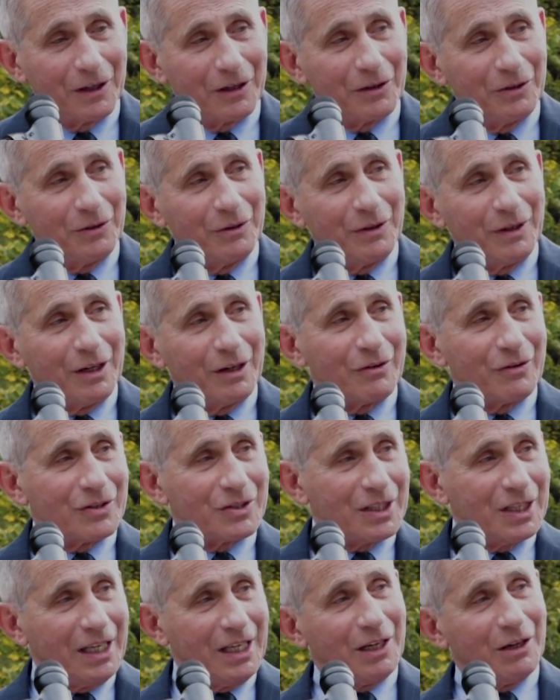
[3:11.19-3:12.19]
including
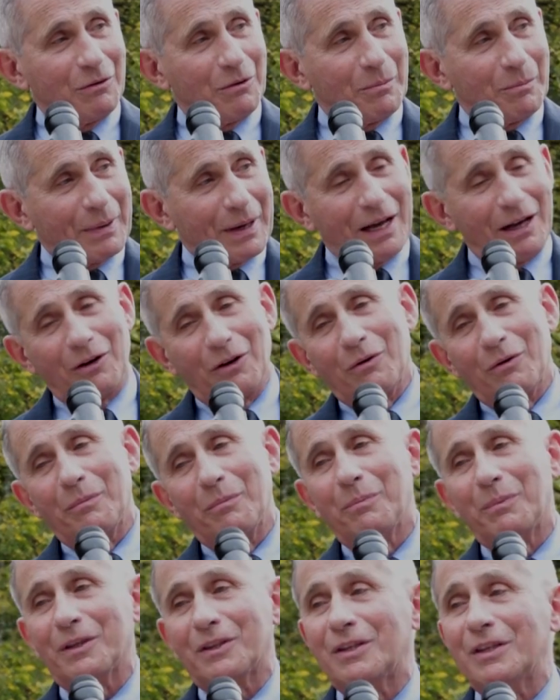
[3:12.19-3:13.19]
Christina and Paolo
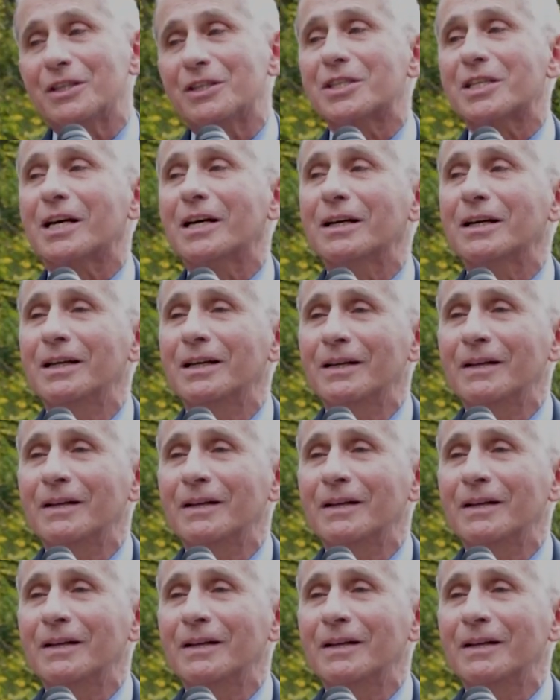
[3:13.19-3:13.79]
and Patricia